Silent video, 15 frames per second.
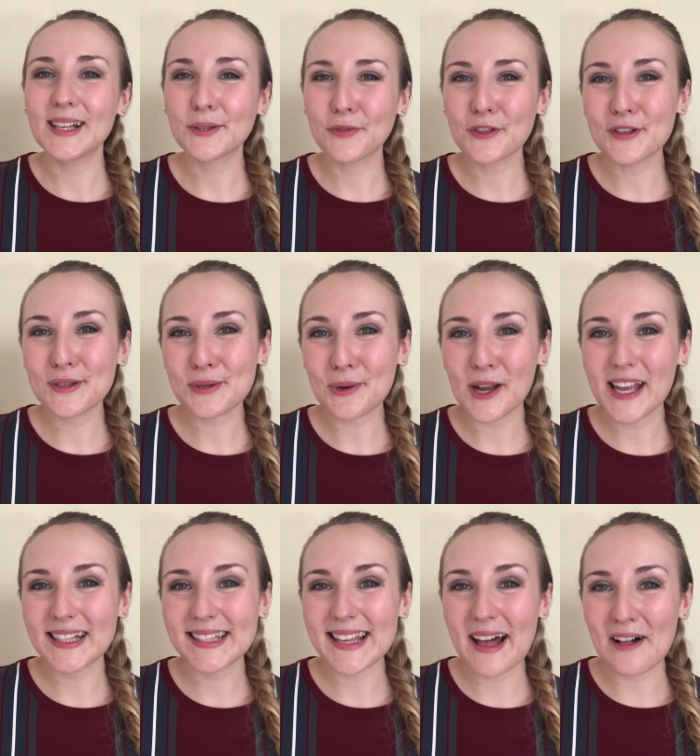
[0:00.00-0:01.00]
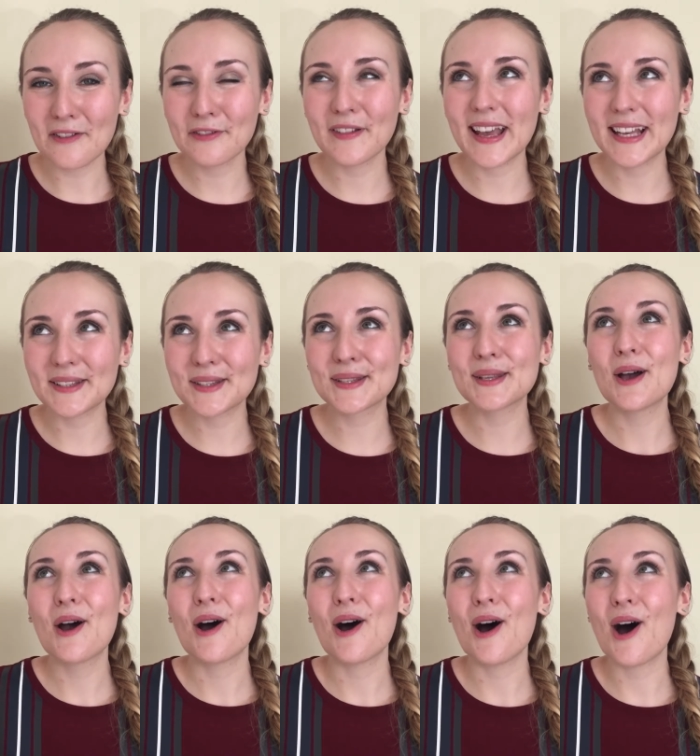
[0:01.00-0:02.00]
As for the story itself, it's
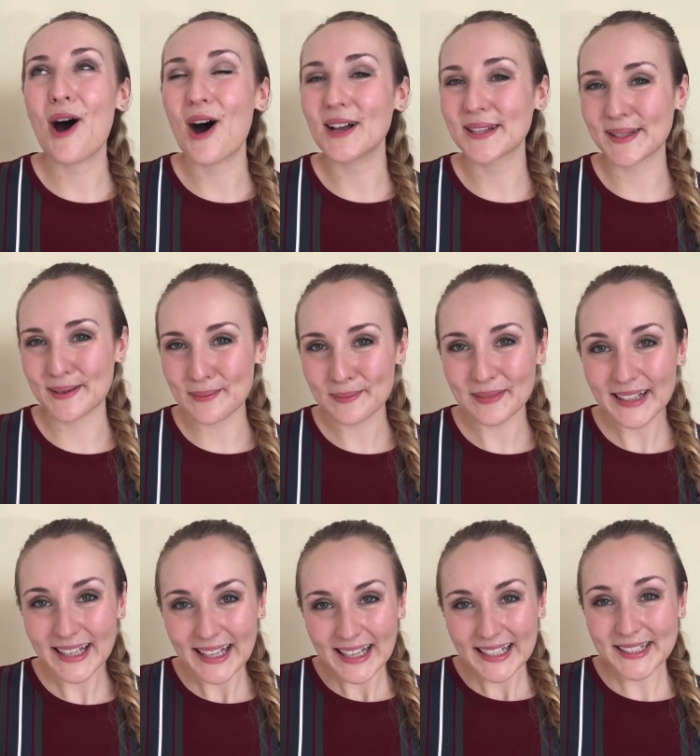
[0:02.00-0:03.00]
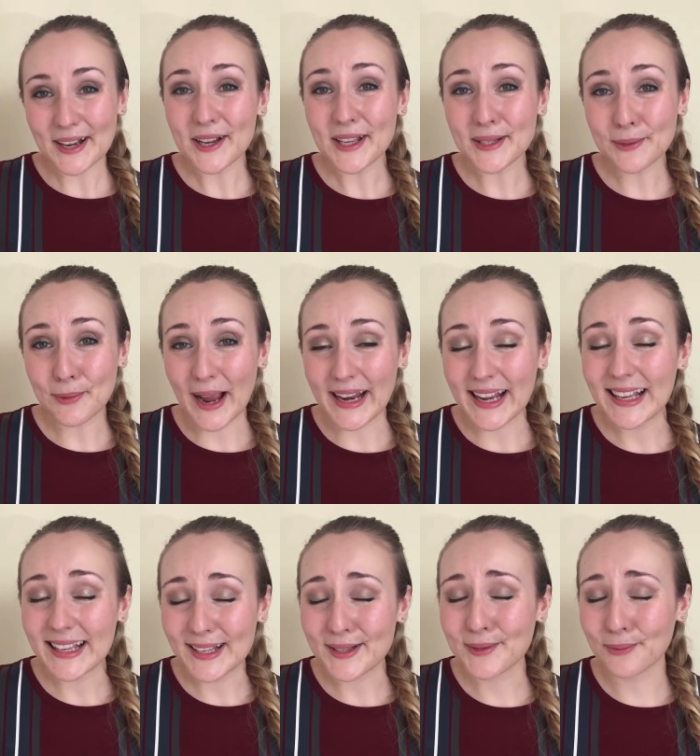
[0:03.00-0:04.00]
awesome. Duncan's writing
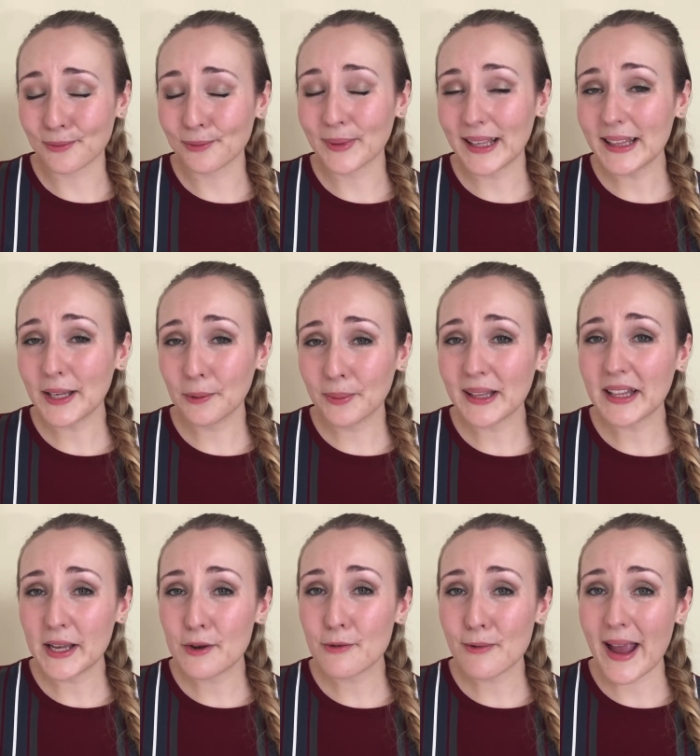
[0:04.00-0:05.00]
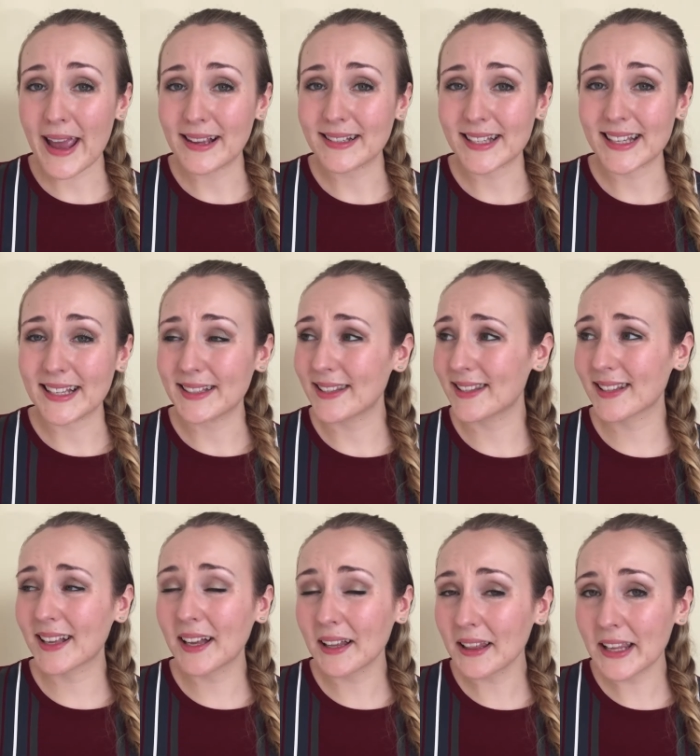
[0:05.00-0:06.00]
is really, really great. It's
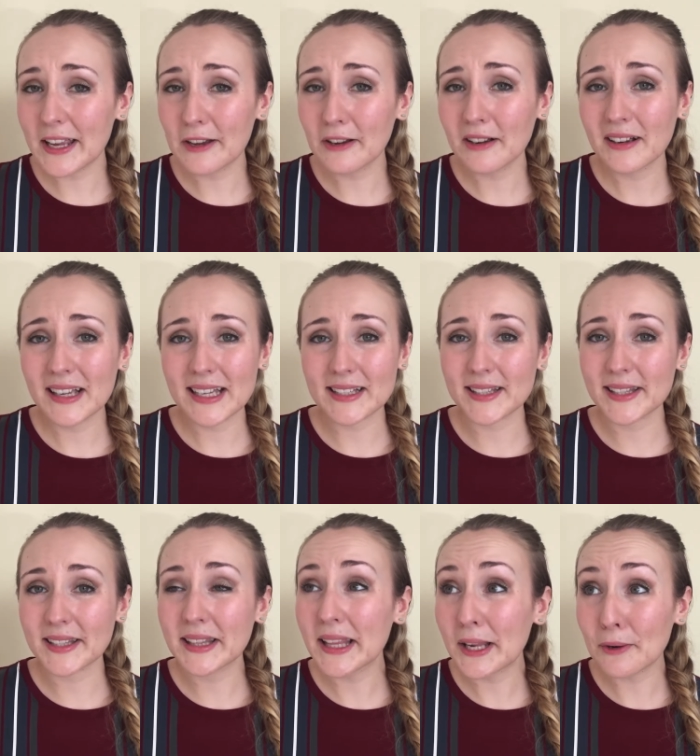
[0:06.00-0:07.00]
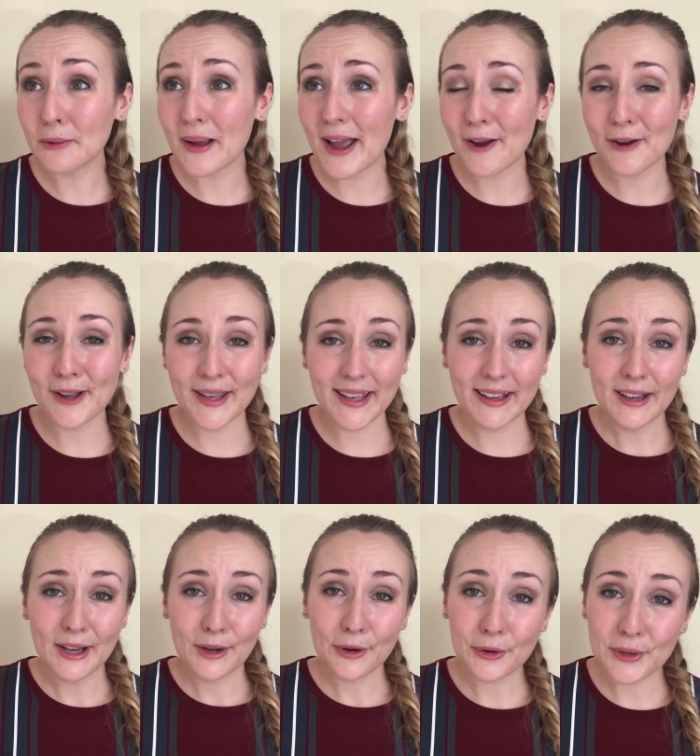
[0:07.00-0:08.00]
clear, it's literary,
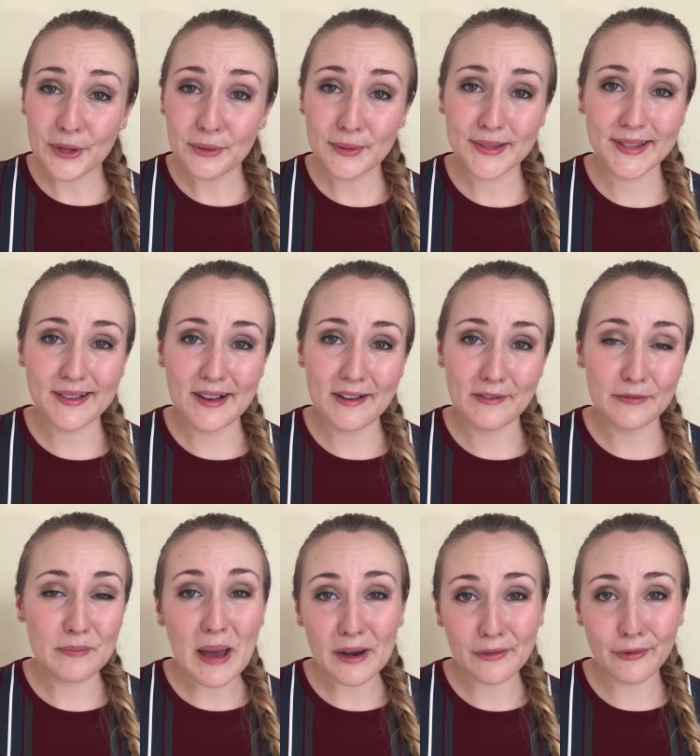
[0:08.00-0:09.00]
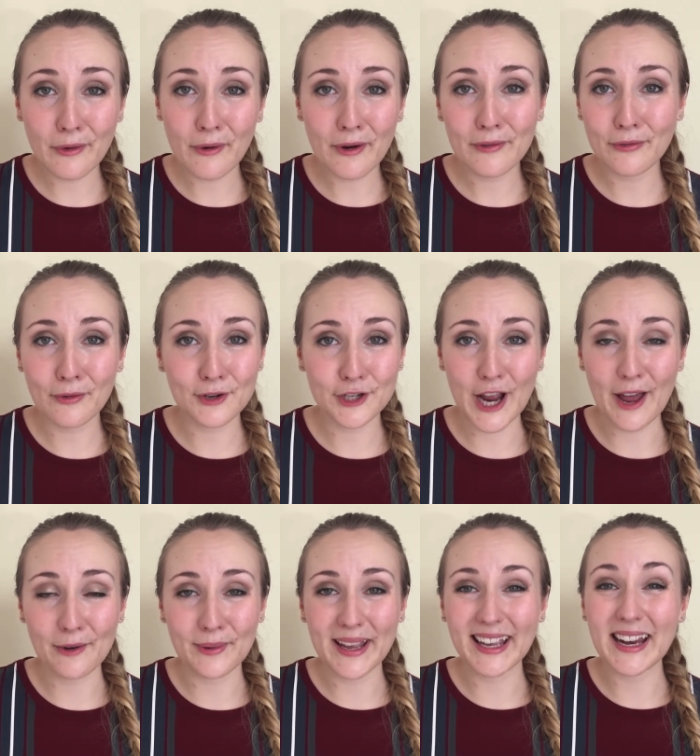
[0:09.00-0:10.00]
her use of metaphor,
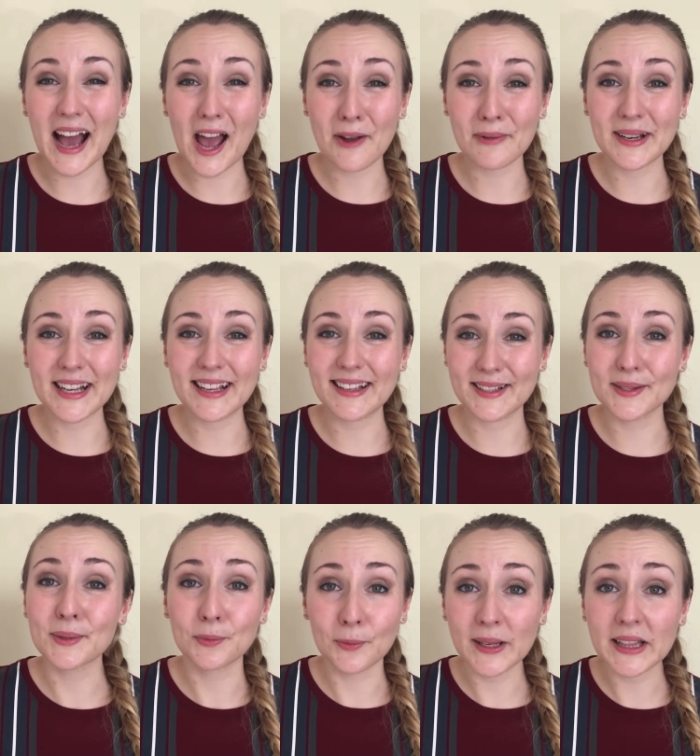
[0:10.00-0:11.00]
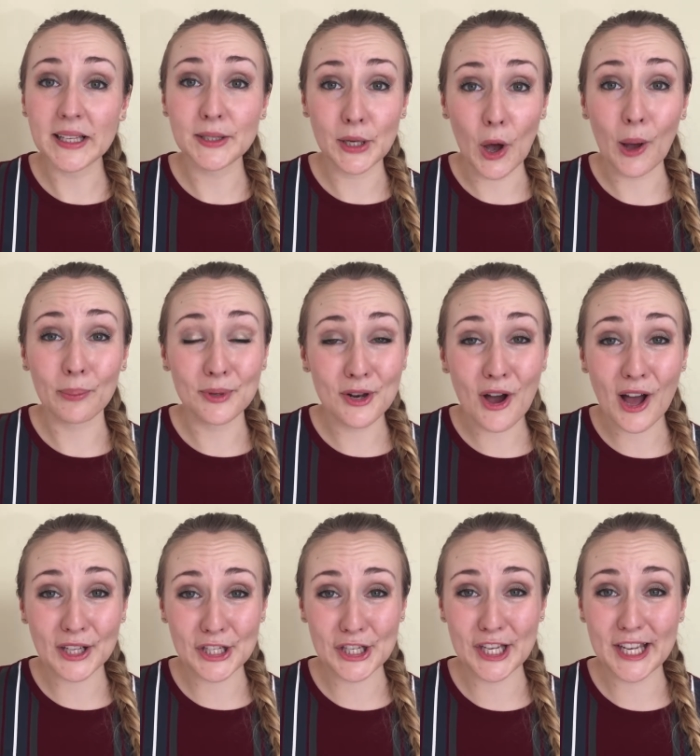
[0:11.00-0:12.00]
foreshadowing, and irony is really
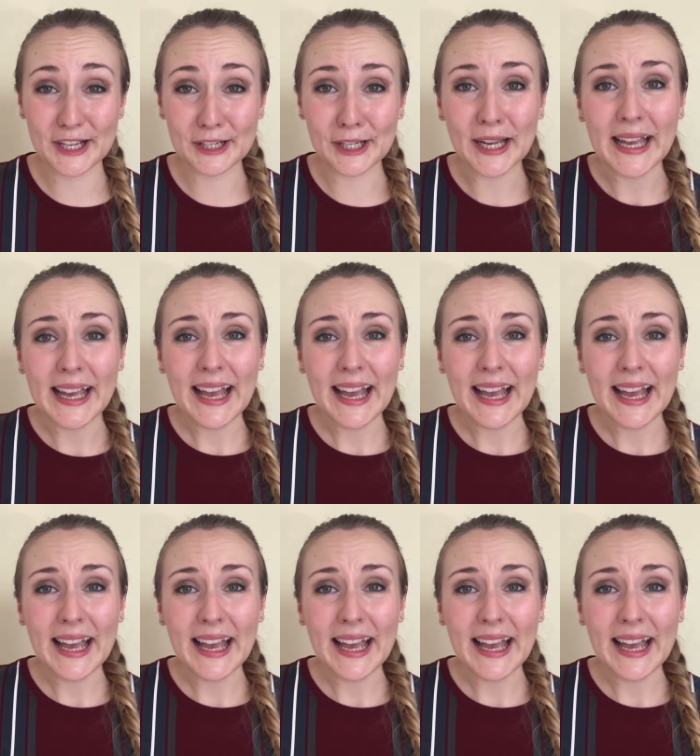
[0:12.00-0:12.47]
top-notch here,